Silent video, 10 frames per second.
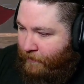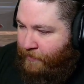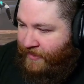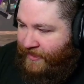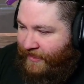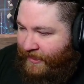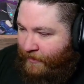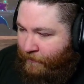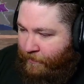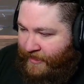
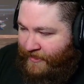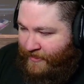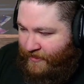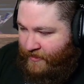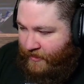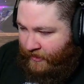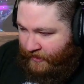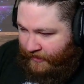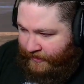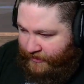beginning-based
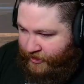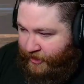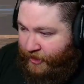dodge,